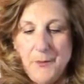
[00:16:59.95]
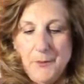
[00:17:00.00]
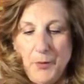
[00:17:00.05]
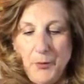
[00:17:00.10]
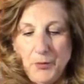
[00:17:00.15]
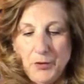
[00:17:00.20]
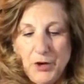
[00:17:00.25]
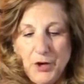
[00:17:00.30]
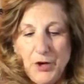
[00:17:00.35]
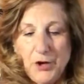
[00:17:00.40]

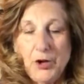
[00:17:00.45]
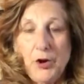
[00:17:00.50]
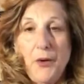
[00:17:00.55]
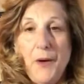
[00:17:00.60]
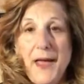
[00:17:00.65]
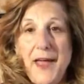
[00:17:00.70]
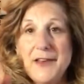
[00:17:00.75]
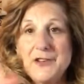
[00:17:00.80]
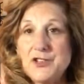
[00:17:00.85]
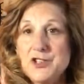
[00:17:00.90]
But we're gonna go
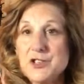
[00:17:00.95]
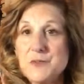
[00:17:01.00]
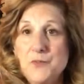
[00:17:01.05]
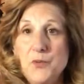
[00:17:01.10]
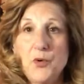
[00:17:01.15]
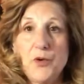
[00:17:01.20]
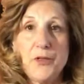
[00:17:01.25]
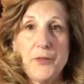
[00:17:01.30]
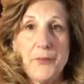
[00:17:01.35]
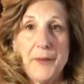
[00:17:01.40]
ahead and just
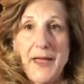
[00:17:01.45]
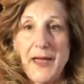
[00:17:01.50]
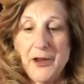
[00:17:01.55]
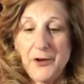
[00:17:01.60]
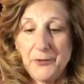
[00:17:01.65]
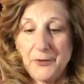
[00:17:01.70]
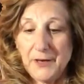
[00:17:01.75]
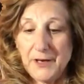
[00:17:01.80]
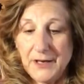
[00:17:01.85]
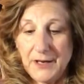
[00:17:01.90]
pour the
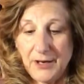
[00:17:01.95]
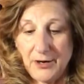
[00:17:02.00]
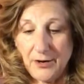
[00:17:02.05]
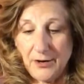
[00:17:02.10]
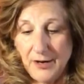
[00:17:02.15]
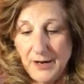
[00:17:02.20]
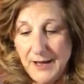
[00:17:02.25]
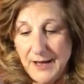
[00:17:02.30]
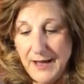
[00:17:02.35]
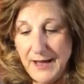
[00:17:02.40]
batter in here.